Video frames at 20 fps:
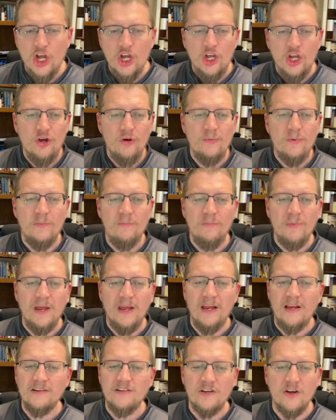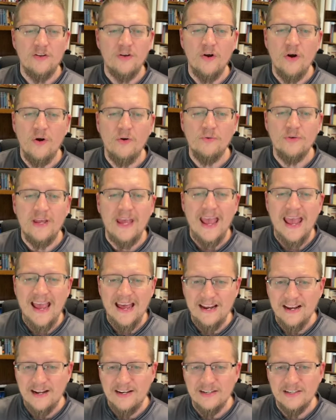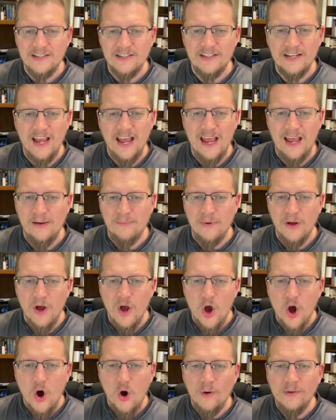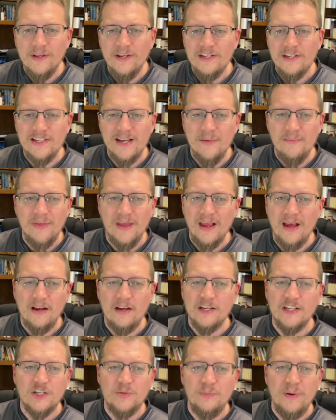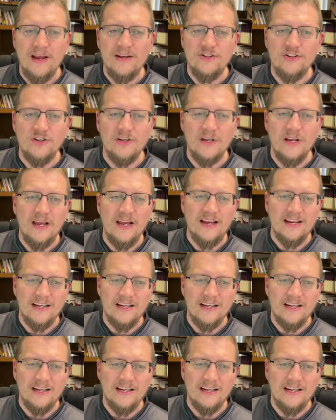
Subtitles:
Human beings on their own cannot escape. Only something unexpected,